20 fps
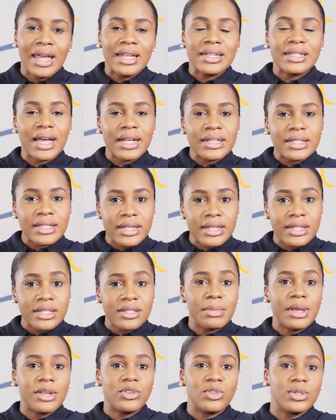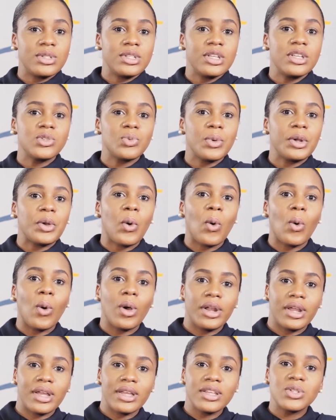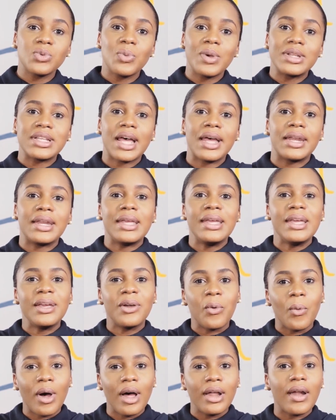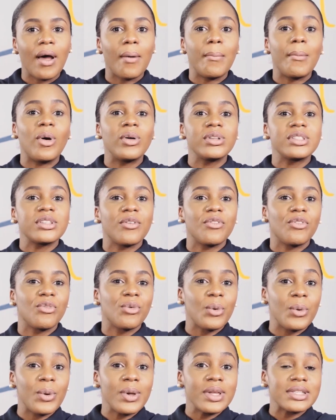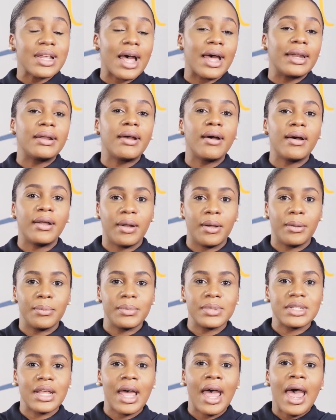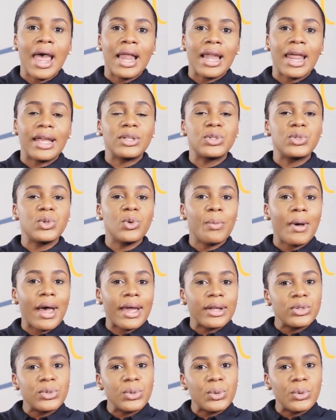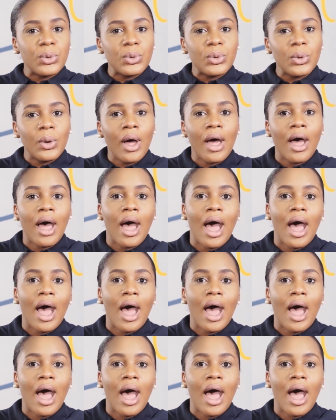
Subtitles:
That is, matrices with orders with an equal amount of rows and columns, like 2 by 2,